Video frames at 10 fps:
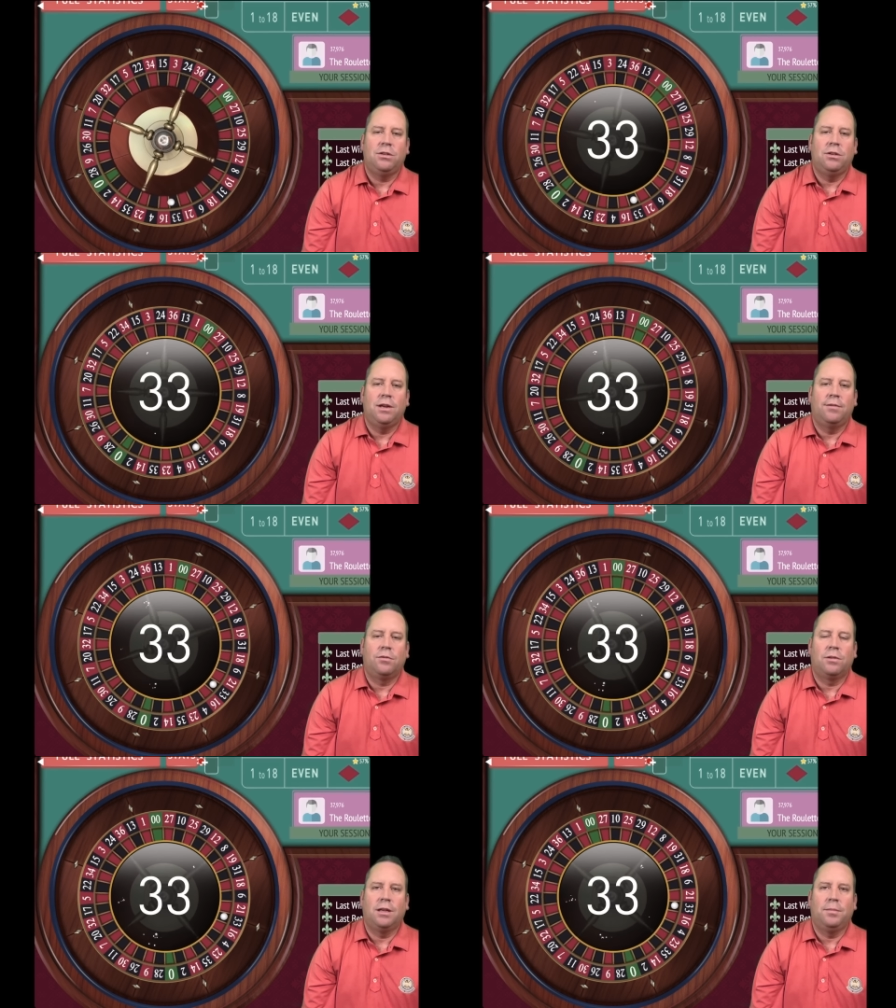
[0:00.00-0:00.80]
you do have a
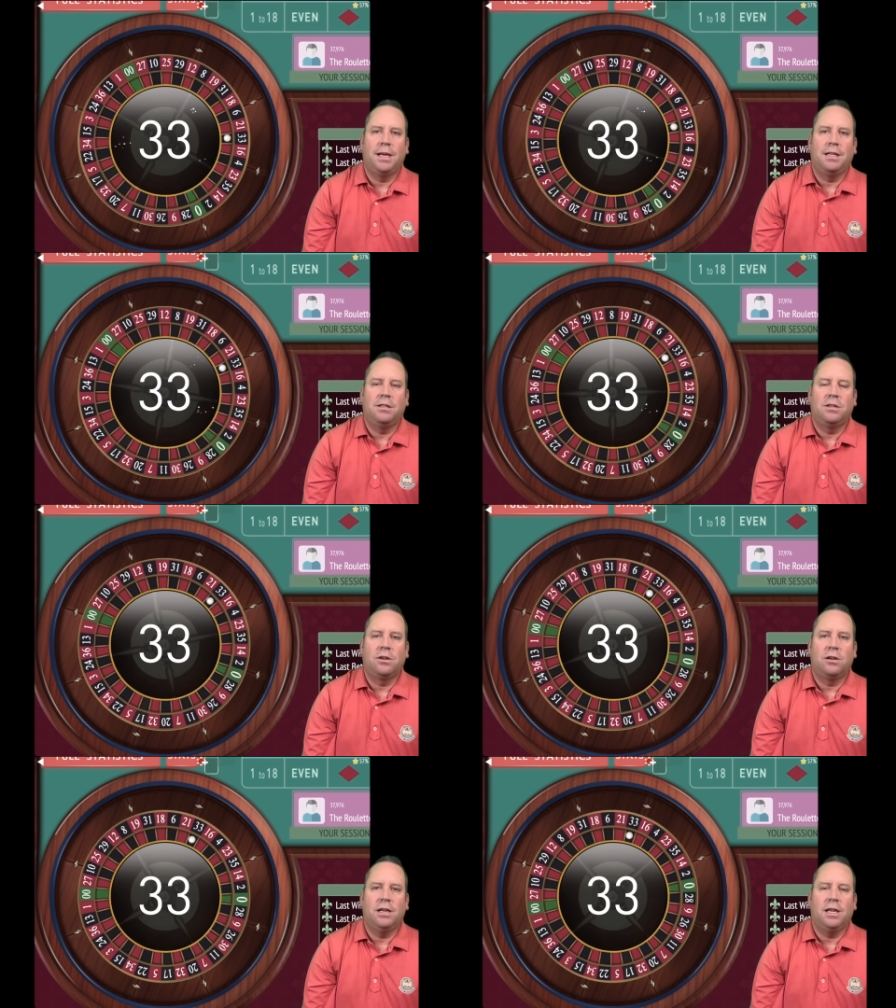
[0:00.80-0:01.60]
really bad
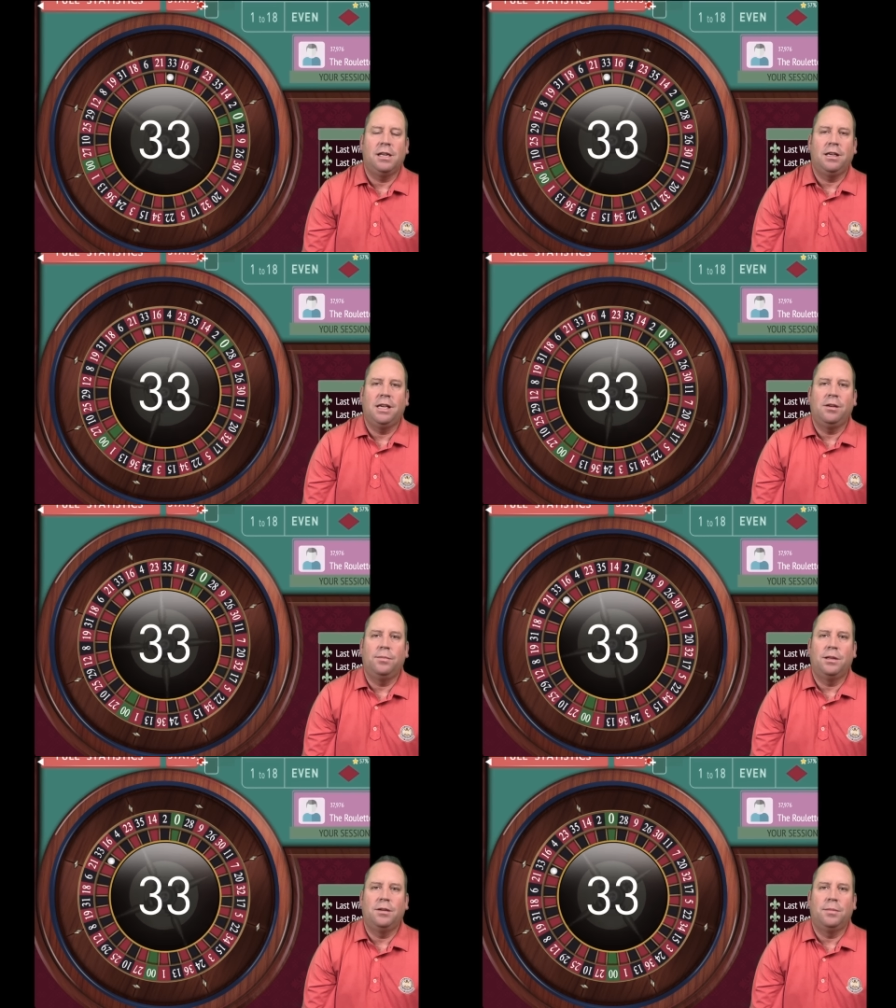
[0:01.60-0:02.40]
start and you need to
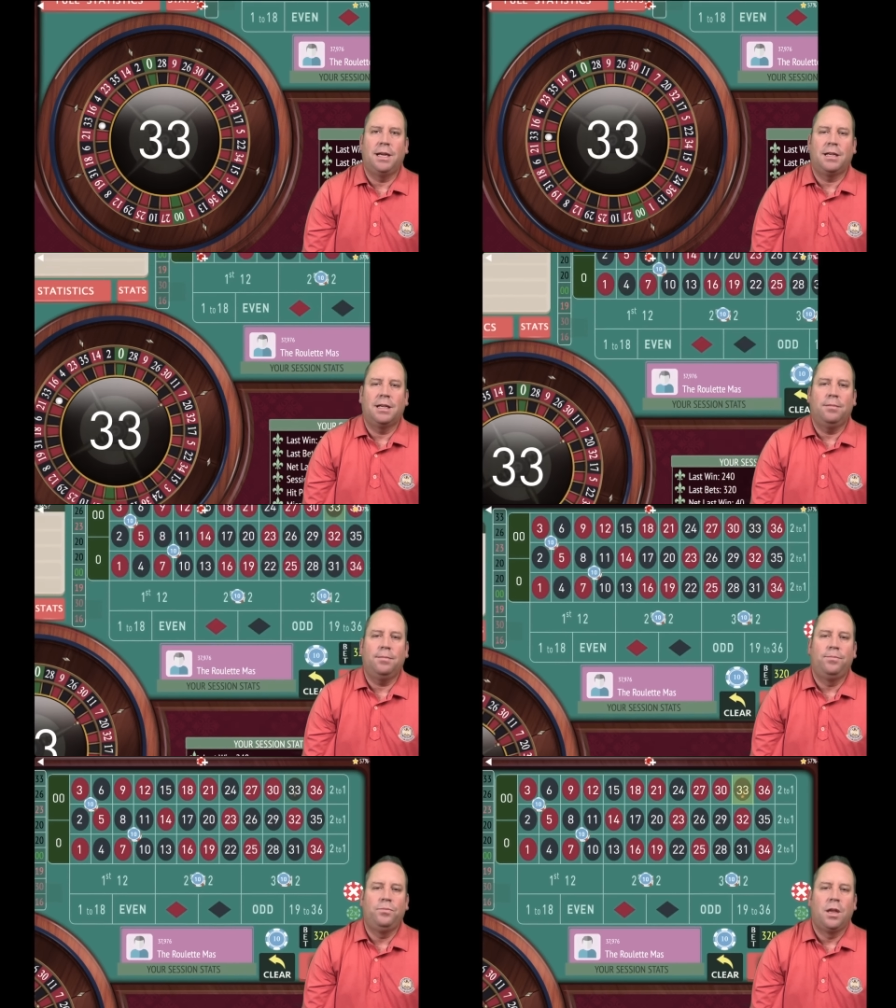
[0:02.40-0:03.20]
build it back
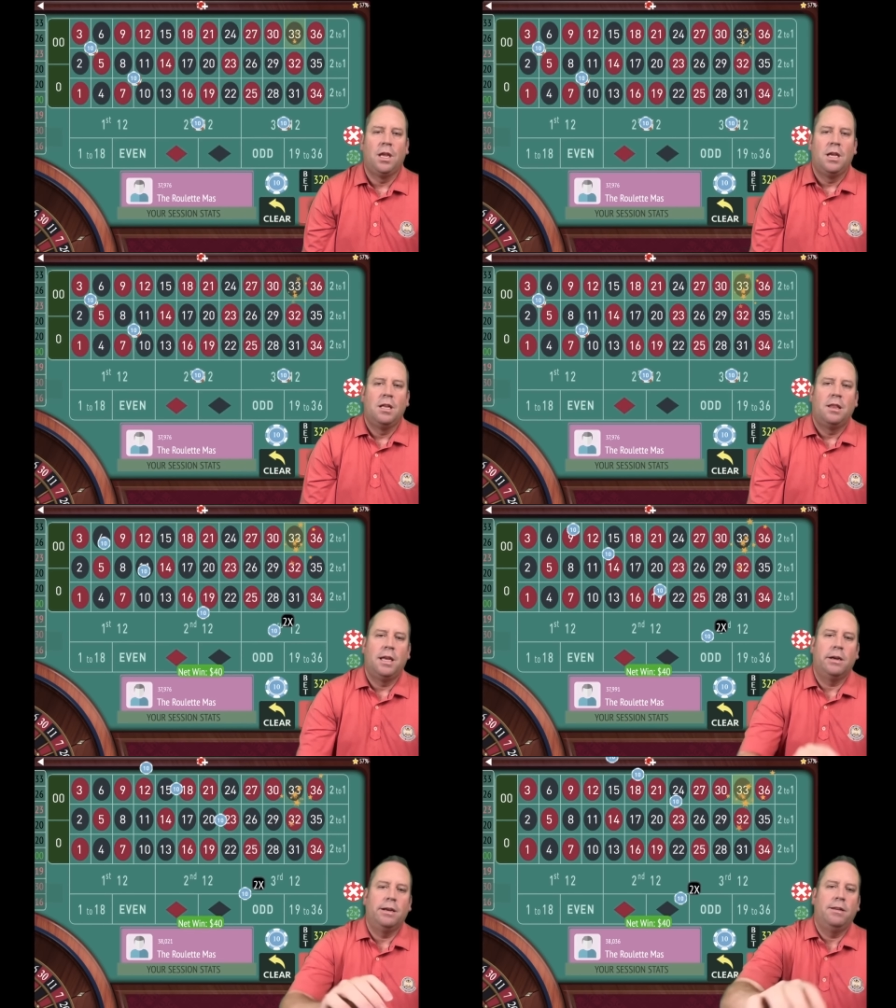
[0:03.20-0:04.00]
up.
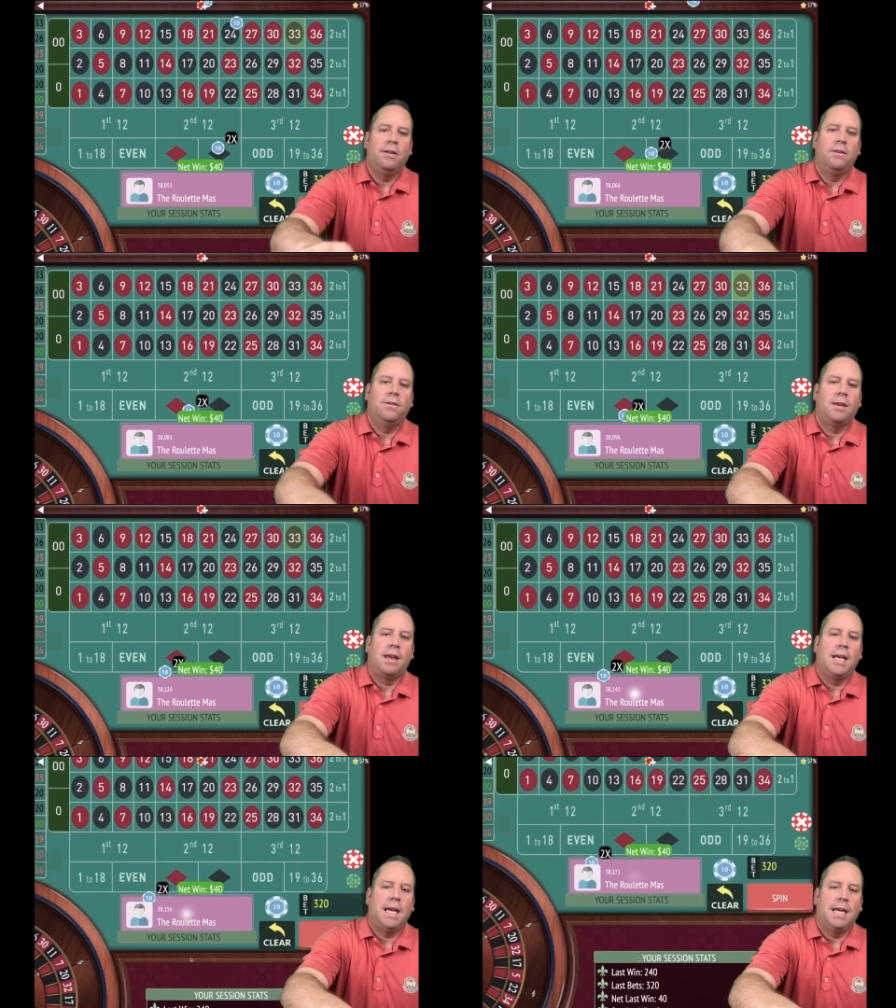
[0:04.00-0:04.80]
There is
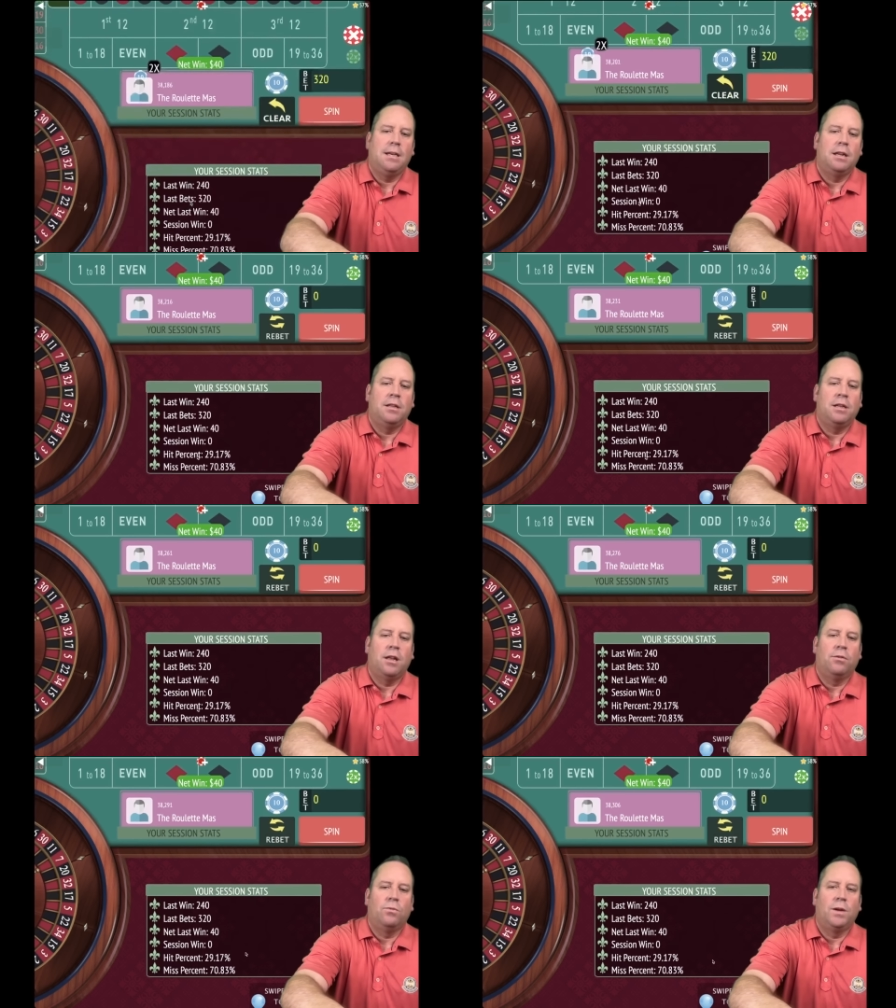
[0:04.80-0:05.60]
a,
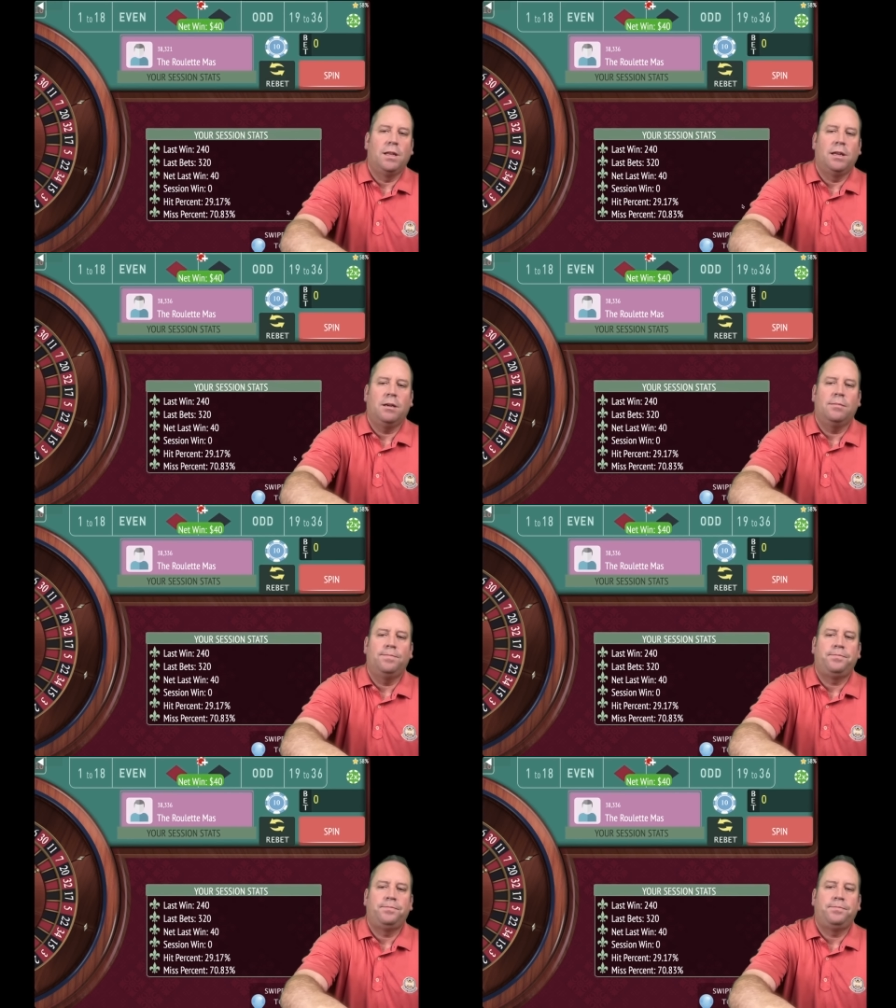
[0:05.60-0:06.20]
another win there.